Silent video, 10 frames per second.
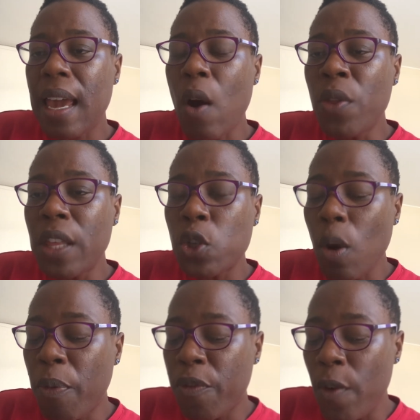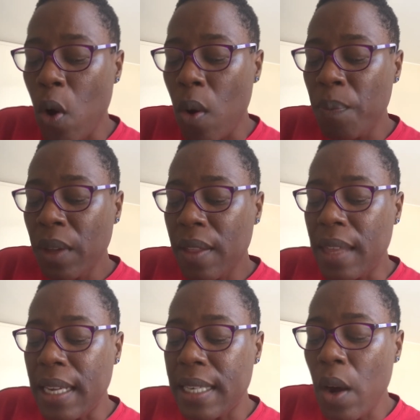on the shop floor,
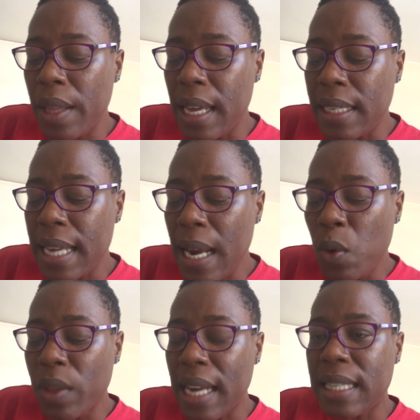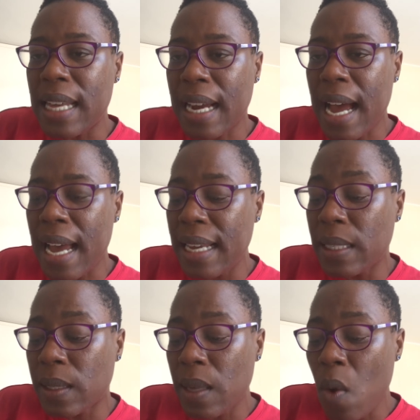they tell you that the car
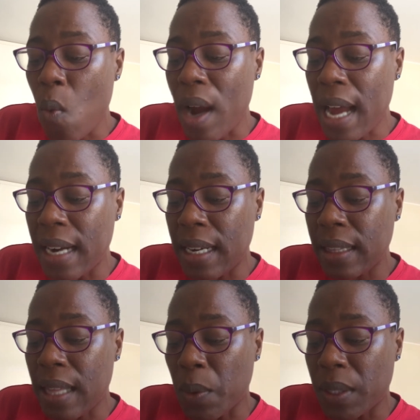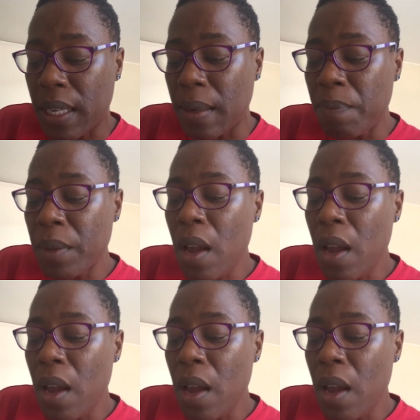is 100,000.